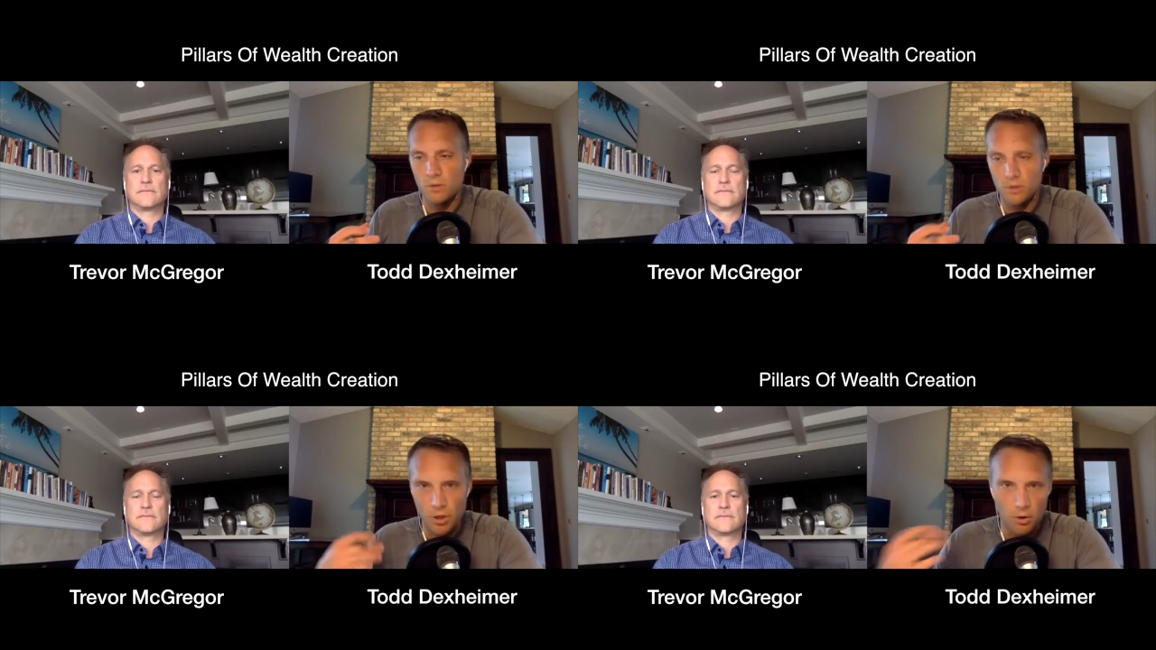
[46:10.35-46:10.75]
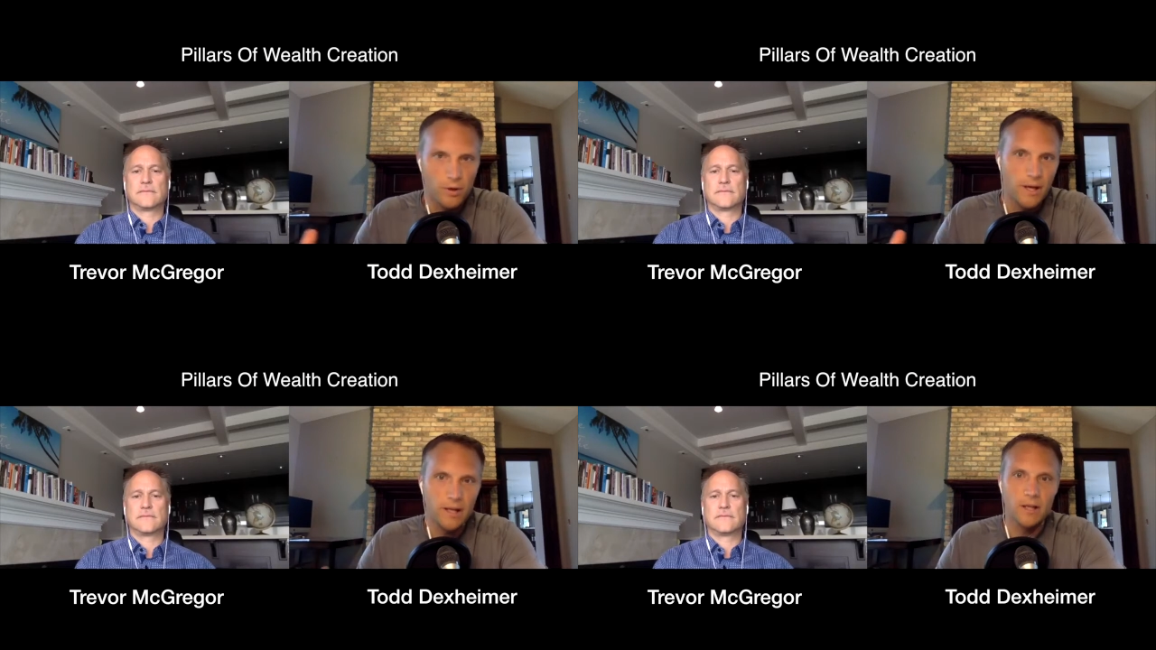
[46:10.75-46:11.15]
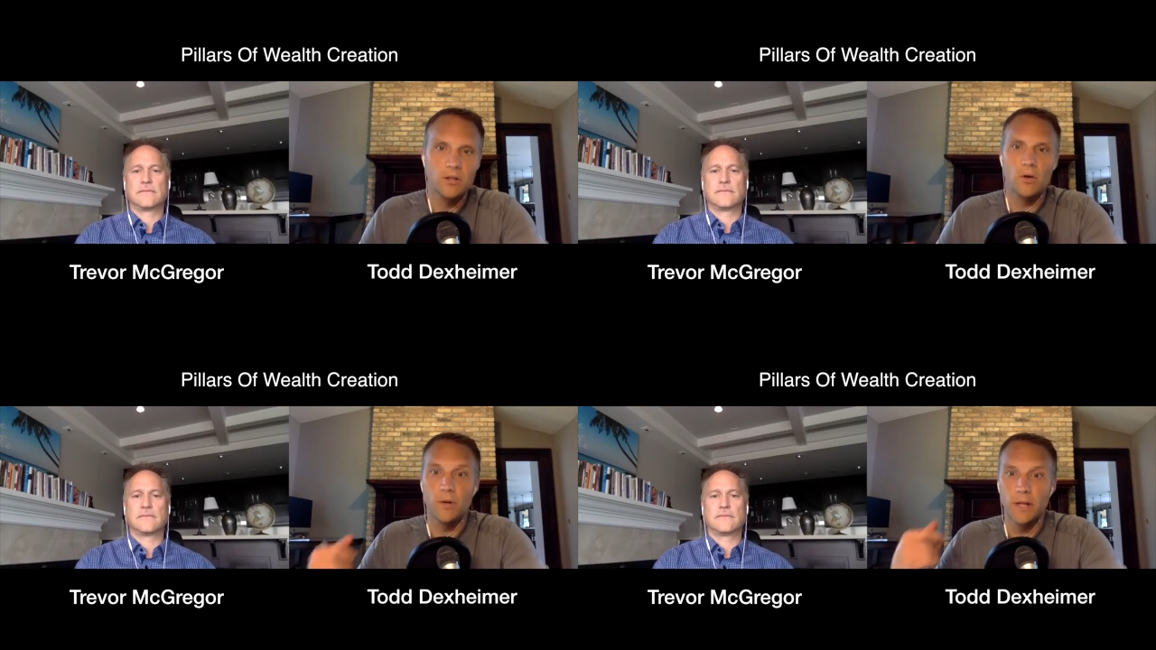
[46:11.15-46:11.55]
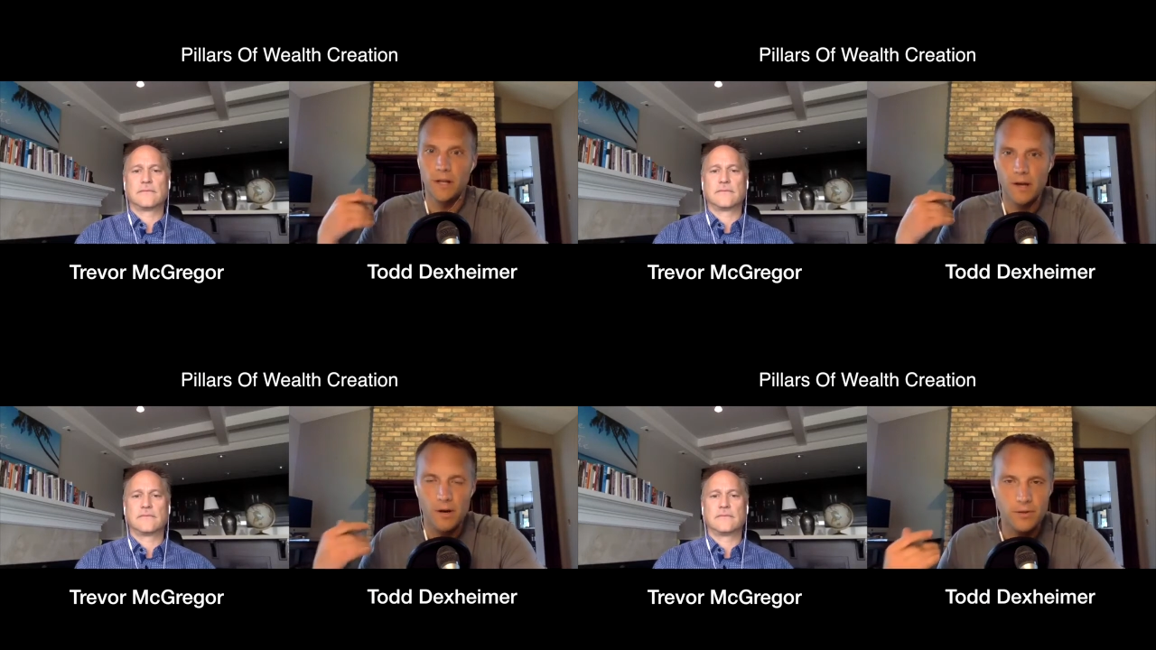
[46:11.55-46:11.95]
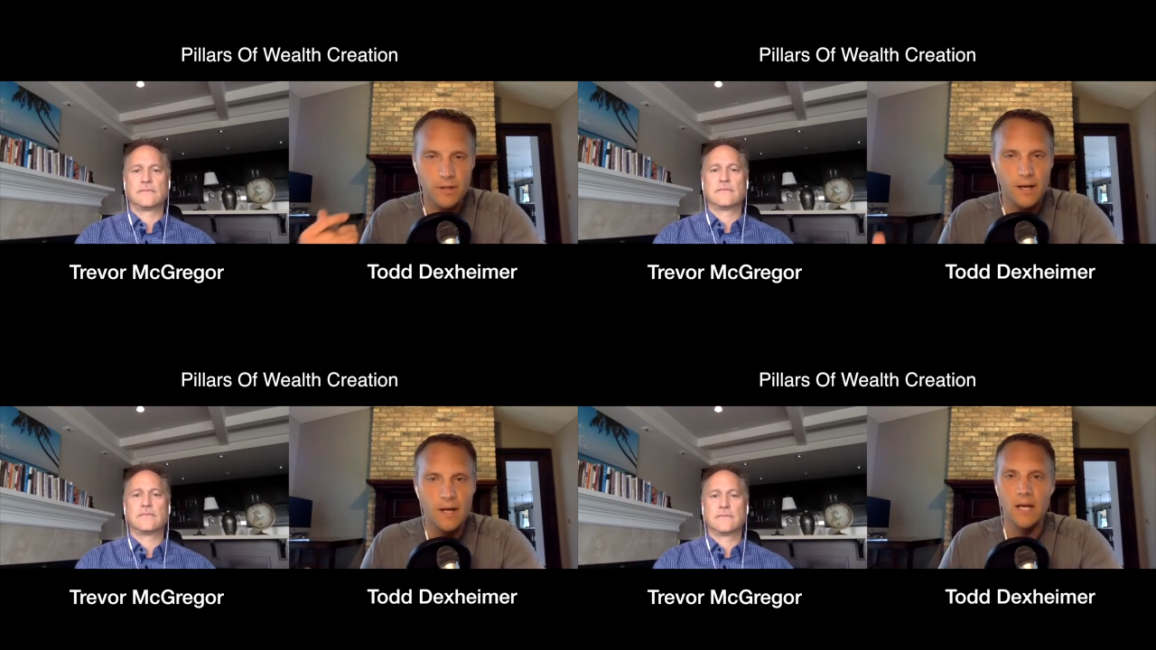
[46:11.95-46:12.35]
Speaker 1: donating donating our
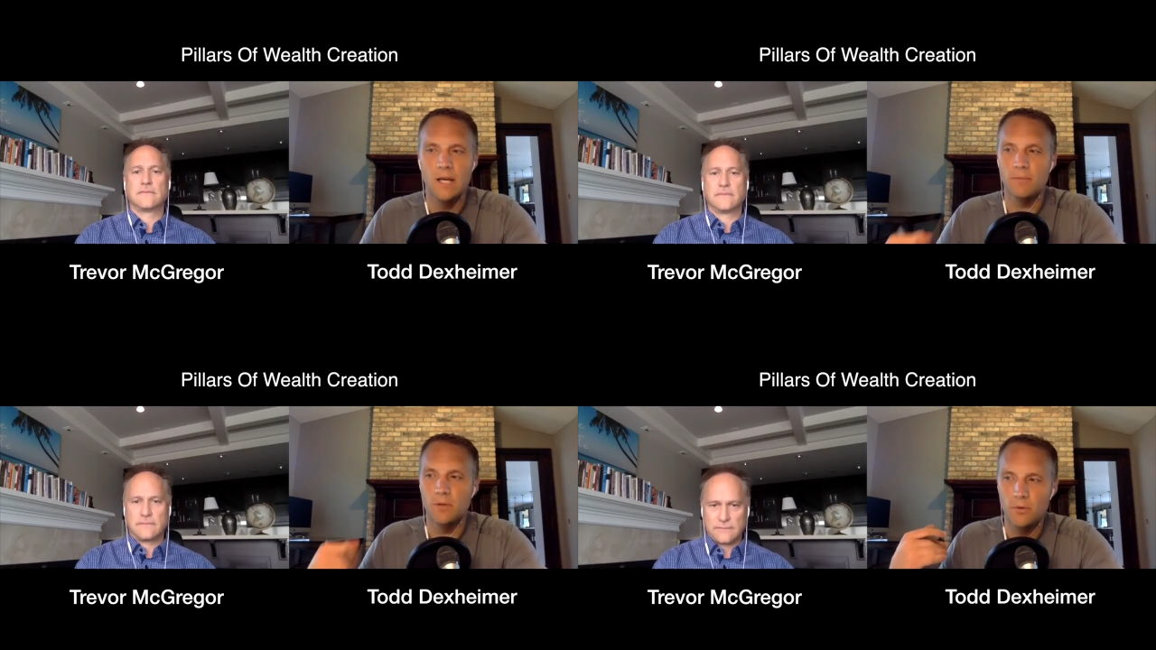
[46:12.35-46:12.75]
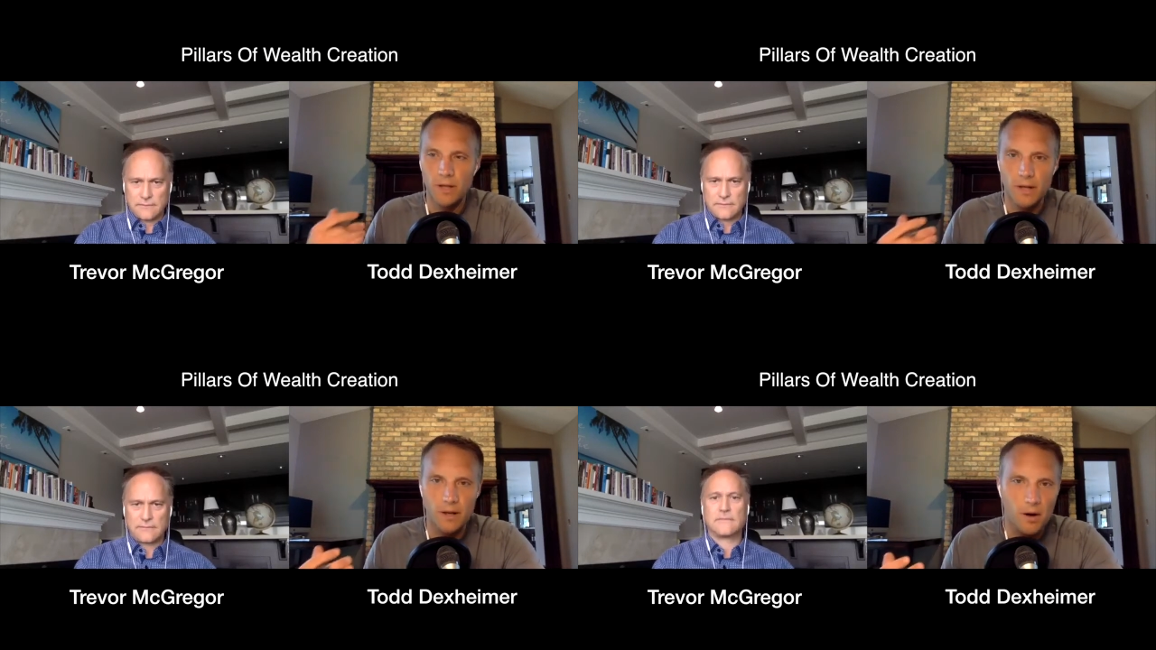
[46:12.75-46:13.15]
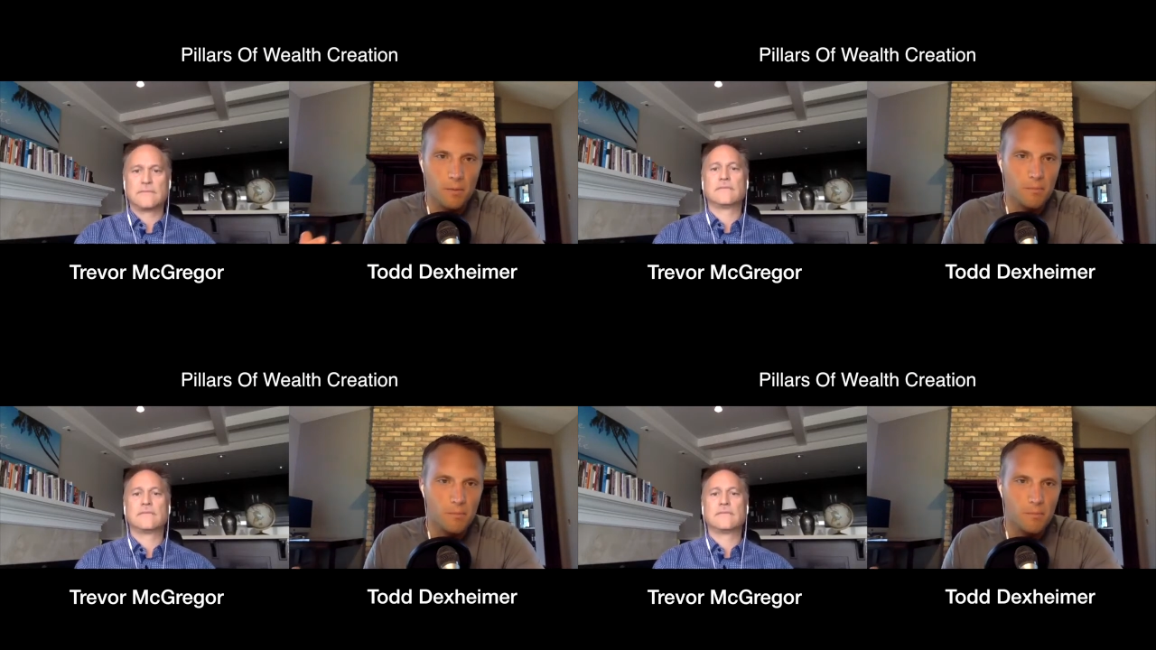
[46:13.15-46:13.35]
time donating our